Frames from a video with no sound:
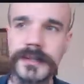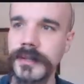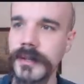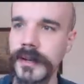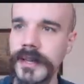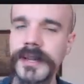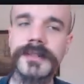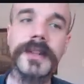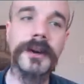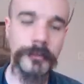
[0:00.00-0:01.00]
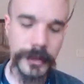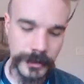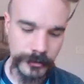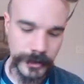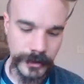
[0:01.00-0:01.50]
does not, it is not
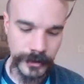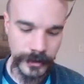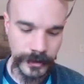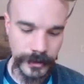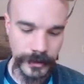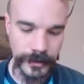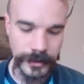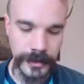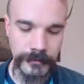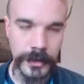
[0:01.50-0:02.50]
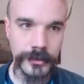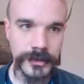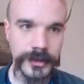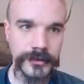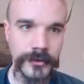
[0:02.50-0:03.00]
rendering uh,
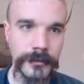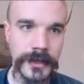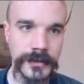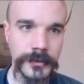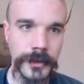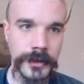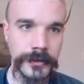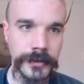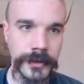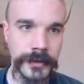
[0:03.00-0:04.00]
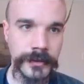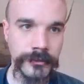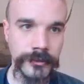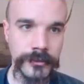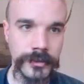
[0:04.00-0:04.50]
emojis for me as well. Uh,
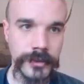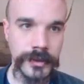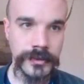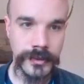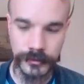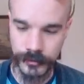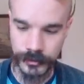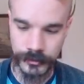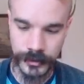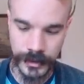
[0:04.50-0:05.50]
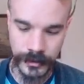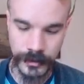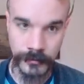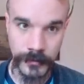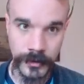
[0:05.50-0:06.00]
set root
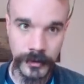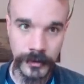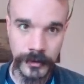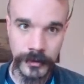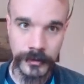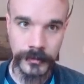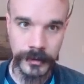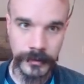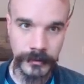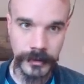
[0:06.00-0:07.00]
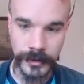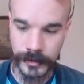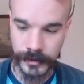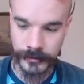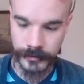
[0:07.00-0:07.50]
name, blah, blah,
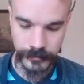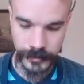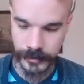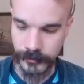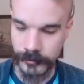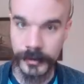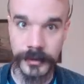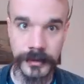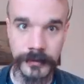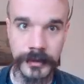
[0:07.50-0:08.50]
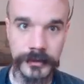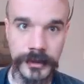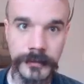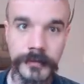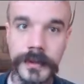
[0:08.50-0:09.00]
blah, and we'll put in an
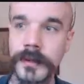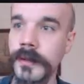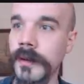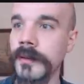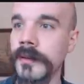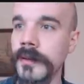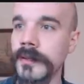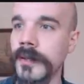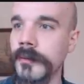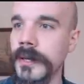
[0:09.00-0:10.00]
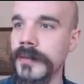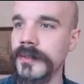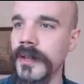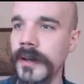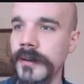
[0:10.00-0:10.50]
emoji. Okay, so it
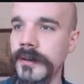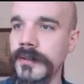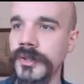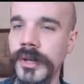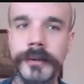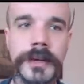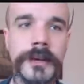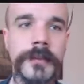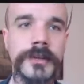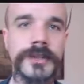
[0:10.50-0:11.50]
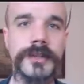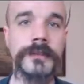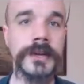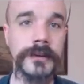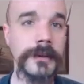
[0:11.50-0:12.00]
is not showing emojis
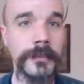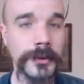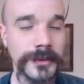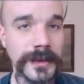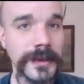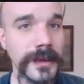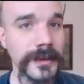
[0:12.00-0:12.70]
up. Now, the important thing